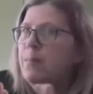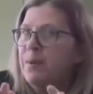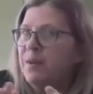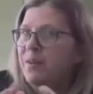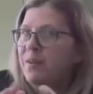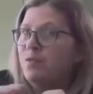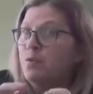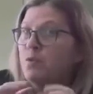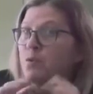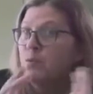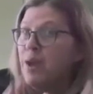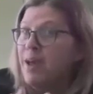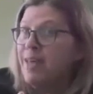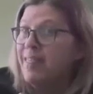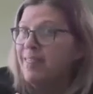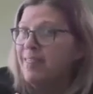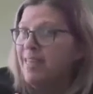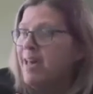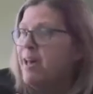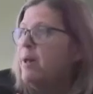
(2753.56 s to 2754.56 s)
but if you
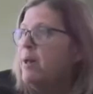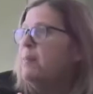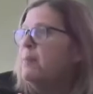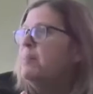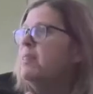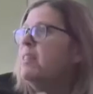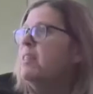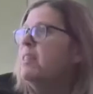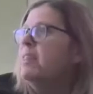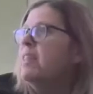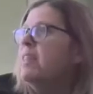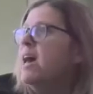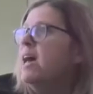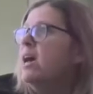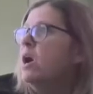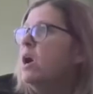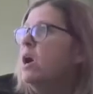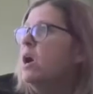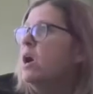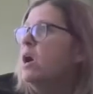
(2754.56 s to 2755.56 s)
threaten them, then
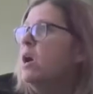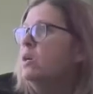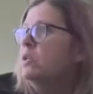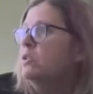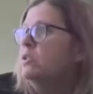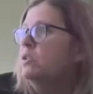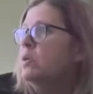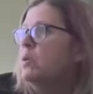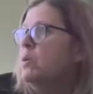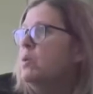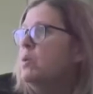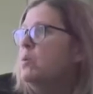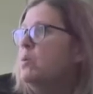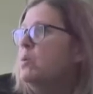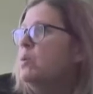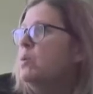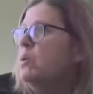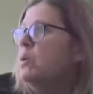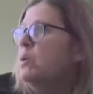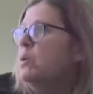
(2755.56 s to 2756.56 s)
that
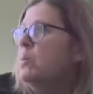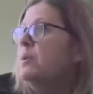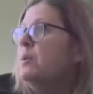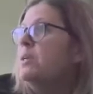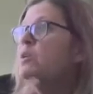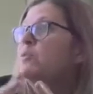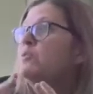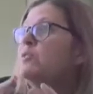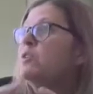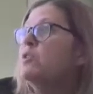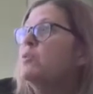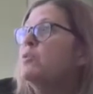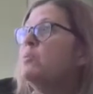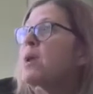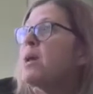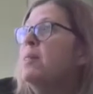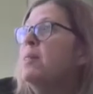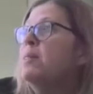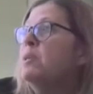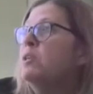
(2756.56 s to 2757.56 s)
also, but you have to
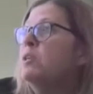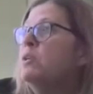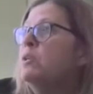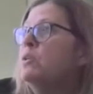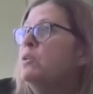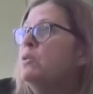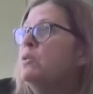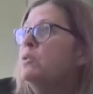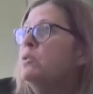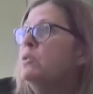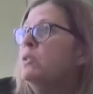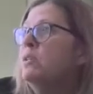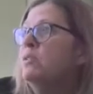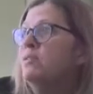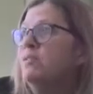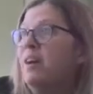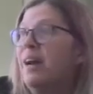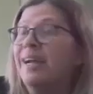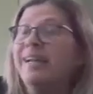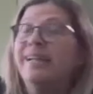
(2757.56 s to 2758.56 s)
threaten the use
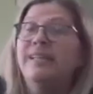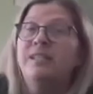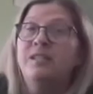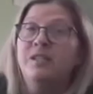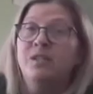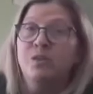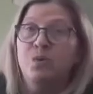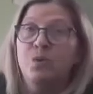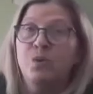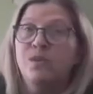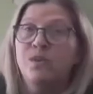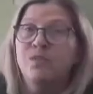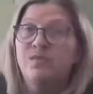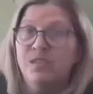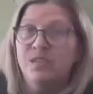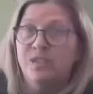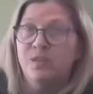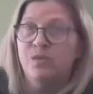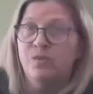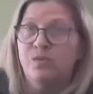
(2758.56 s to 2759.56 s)
of violence or
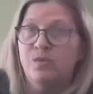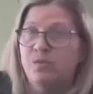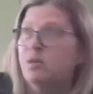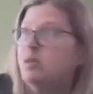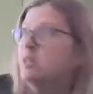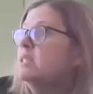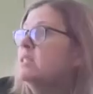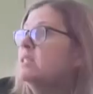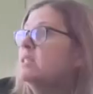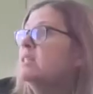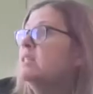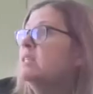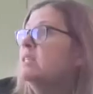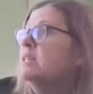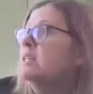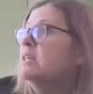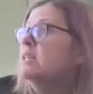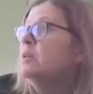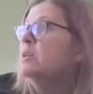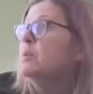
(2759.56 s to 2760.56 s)
physical force,
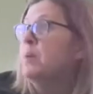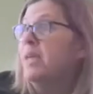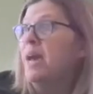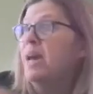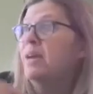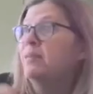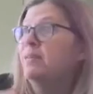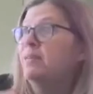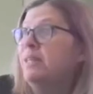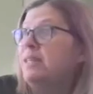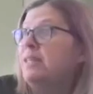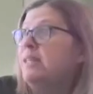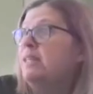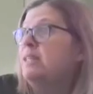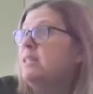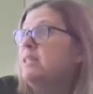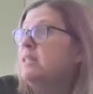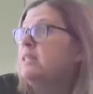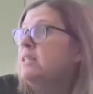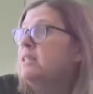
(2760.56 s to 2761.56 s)
the way I read it.